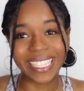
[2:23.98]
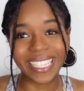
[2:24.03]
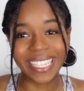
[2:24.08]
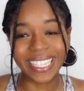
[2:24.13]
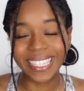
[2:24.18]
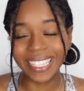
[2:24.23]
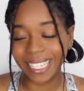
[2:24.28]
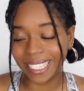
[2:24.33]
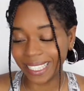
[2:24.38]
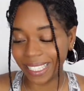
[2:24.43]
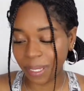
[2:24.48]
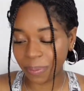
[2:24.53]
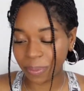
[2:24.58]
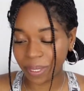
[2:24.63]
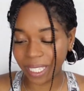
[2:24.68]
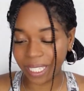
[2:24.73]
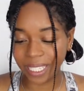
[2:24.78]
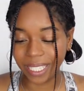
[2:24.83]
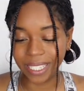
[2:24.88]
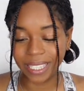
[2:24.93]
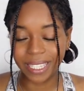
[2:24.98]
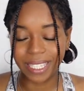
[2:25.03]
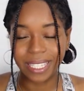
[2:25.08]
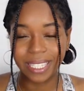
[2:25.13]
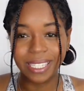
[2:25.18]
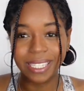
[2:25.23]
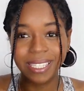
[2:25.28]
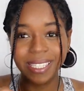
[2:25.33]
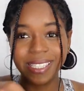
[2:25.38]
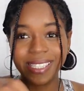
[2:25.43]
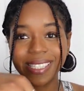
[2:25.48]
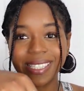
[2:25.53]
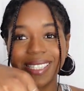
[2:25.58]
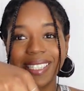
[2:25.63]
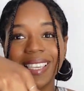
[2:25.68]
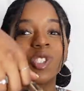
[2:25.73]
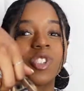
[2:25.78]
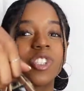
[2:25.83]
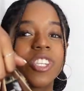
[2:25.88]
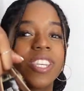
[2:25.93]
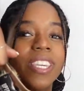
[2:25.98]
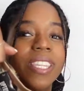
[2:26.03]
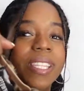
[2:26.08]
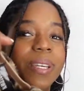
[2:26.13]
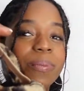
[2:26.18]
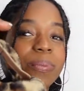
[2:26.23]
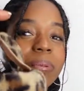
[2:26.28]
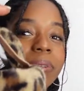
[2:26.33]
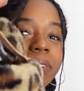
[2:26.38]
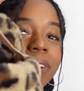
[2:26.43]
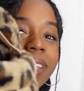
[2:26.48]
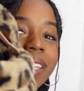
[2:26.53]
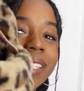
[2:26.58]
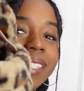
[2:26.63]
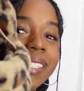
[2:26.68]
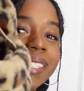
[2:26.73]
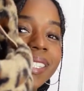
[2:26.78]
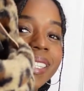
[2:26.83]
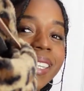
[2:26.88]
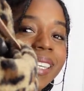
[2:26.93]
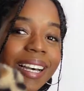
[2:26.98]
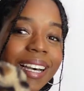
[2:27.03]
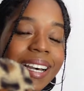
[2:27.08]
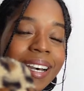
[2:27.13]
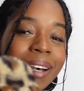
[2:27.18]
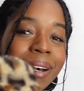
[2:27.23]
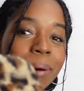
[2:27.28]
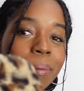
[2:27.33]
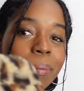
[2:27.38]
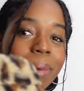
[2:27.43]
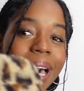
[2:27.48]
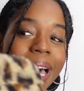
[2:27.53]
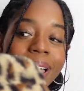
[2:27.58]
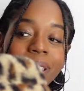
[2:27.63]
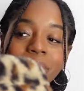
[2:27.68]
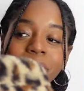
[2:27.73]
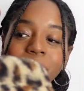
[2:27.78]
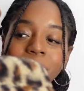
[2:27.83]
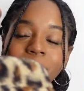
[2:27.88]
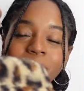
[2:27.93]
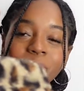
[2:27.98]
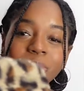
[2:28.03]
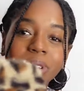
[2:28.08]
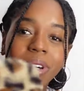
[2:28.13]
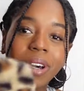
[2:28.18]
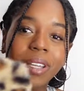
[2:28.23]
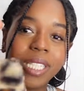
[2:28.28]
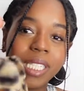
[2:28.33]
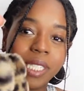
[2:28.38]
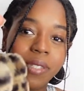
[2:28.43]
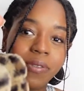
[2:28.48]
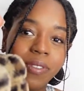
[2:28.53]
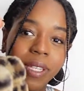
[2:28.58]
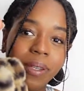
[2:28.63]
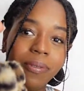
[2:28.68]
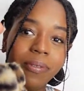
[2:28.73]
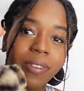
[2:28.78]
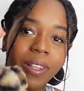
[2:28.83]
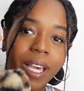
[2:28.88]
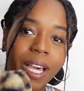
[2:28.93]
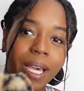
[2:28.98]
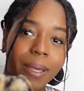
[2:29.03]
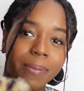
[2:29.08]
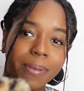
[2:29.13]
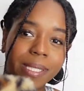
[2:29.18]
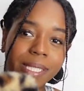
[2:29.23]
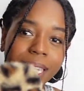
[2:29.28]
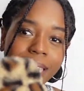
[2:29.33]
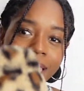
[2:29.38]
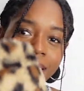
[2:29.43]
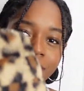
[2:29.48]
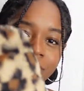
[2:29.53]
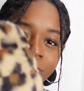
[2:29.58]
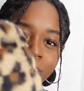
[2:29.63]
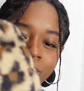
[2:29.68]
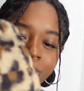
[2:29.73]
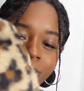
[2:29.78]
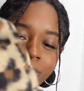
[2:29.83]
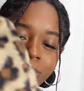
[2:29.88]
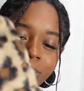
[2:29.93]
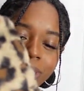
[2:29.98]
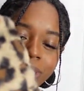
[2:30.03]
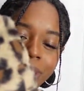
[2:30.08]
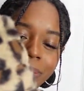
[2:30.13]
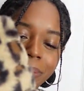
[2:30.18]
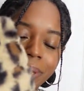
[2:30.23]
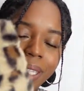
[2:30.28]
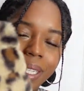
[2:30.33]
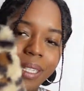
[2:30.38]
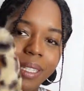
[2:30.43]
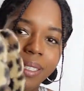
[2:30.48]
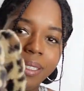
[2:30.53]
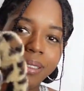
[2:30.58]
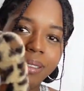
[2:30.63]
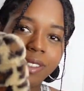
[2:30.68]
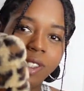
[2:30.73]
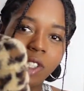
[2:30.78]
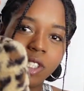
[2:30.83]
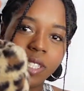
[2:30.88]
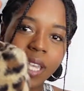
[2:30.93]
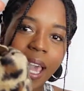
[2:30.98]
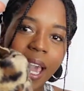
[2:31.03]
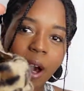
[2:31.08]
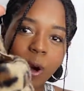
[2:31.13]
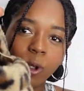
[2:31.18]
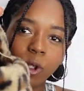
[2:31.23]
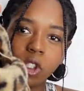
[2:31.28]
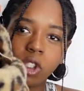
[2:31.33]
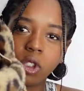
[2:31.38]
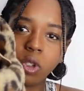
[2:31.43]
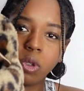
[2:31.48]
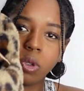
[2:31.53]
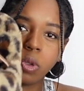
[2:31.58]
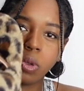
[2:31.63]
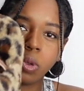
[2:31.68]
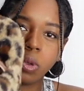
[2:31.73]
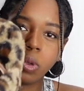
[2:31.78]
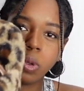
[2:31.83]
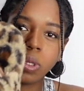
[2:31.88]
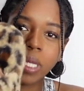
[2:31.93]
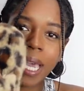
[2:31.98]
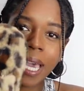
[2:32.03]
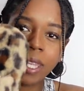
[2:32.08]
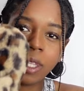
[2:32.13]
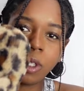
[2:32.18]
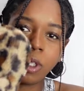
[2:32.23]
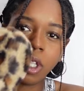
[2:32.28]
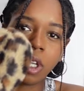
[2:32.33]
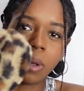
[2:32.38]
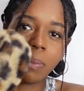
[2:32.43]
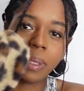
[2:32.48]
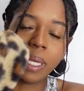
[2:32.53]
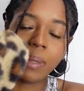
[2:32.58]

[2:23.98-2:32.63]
did end up getting these cheetah print. Um, I don't know what you would call these flip-flops, sandals, I mean, just house shoes. I don't know.